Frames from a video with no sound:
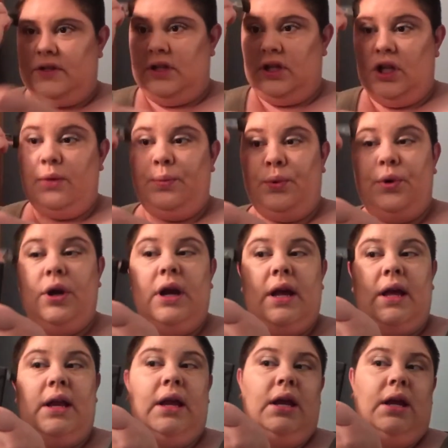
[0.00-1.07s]
to look
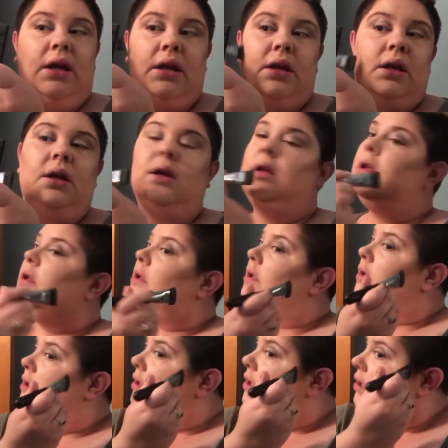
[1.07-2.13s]
pretty
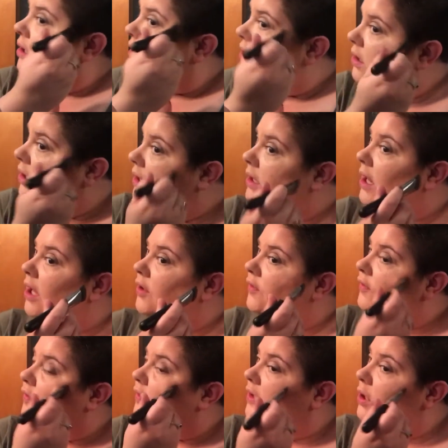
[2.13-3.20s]
and not
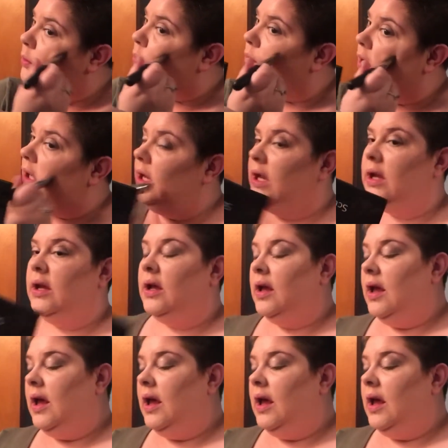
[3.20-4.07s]
feel pretty.